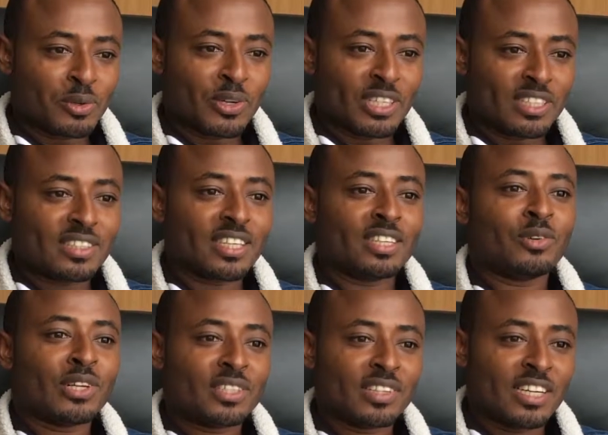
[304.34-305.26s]
want and
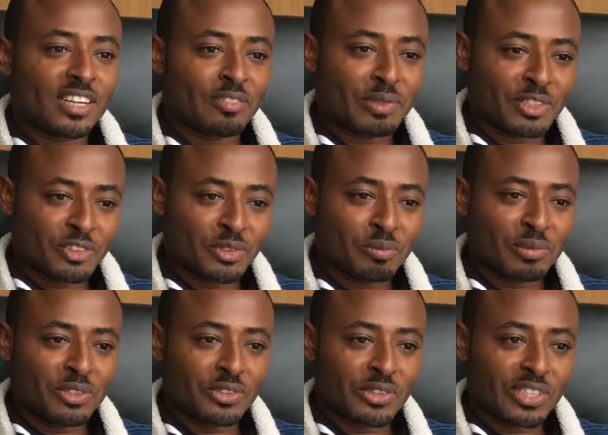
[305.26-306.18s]
what the government should be
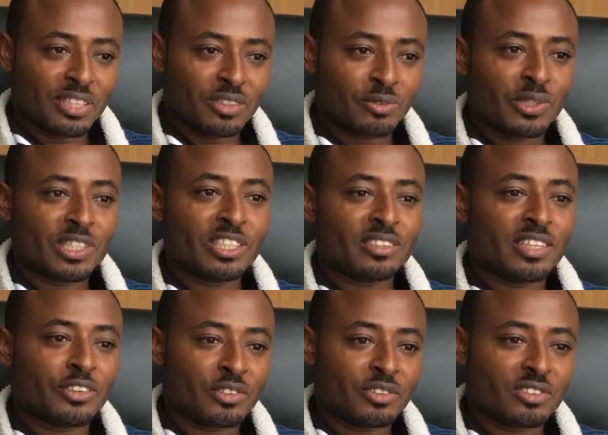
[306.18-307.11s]
doing. We need the
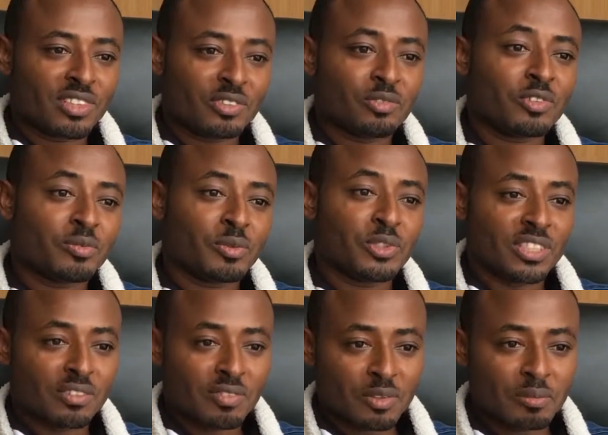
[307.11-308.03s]
road reserves for future
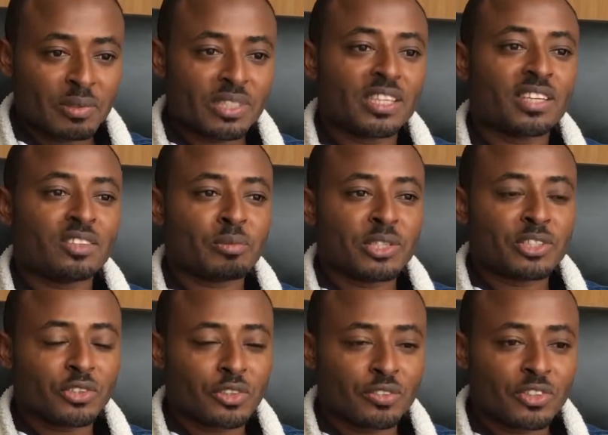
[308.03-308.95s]
development and
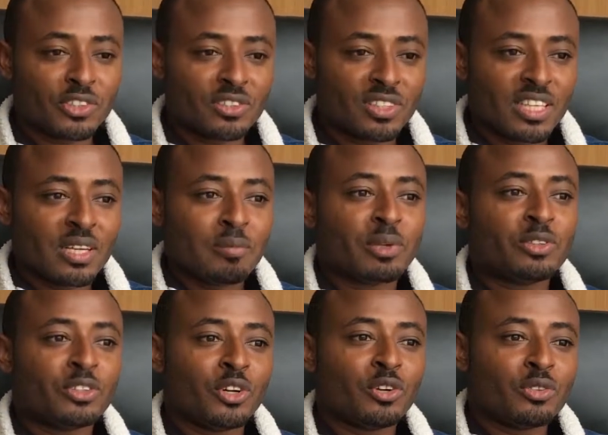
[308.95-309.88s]
expansion of roads, but
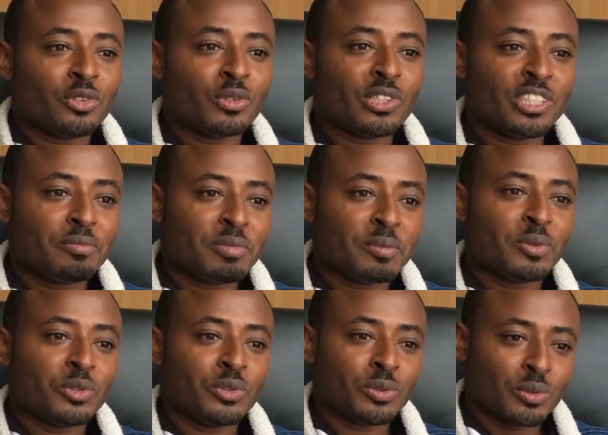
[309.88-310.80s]
we also need
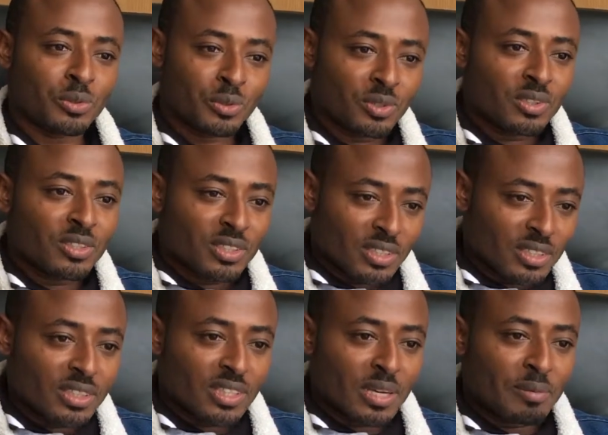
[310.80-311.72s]
people to,
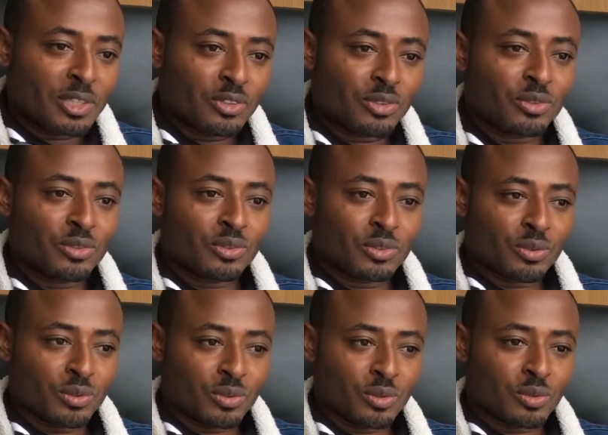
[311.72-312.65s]

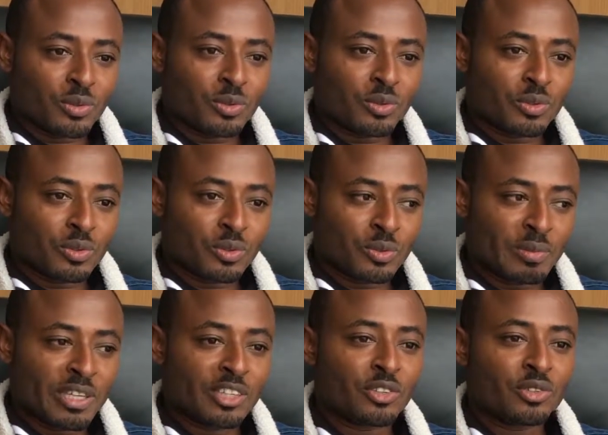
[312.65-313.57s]
to
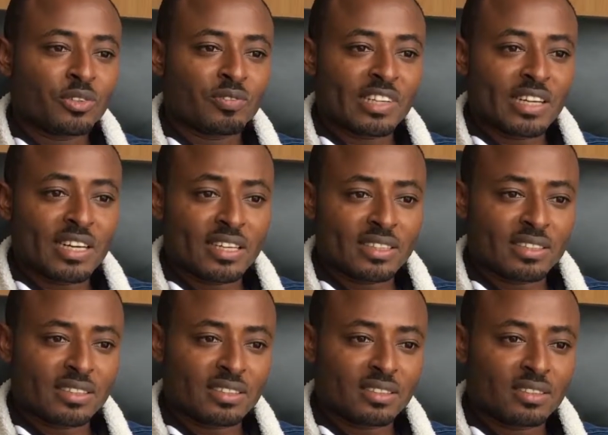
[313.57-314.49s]
make use of their
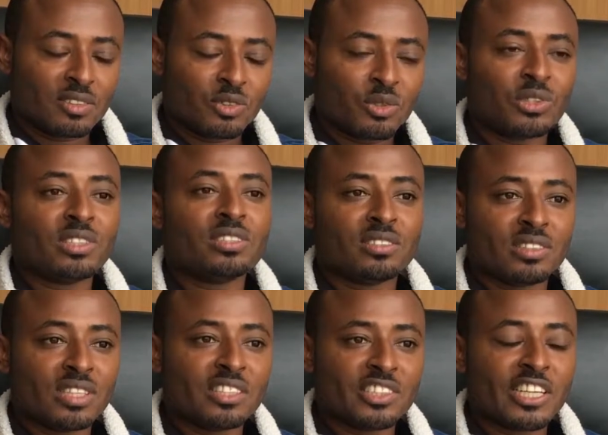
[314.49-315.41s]
land. So it's
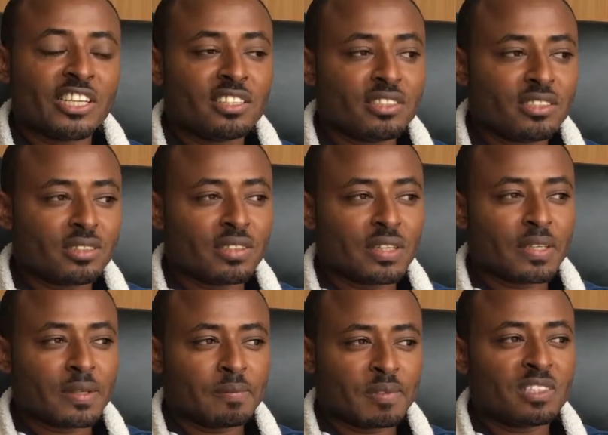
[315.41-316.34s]
still a challenge
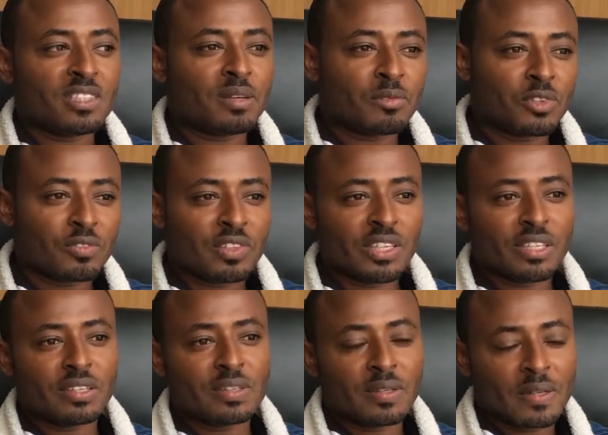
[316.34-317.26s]
in terms of the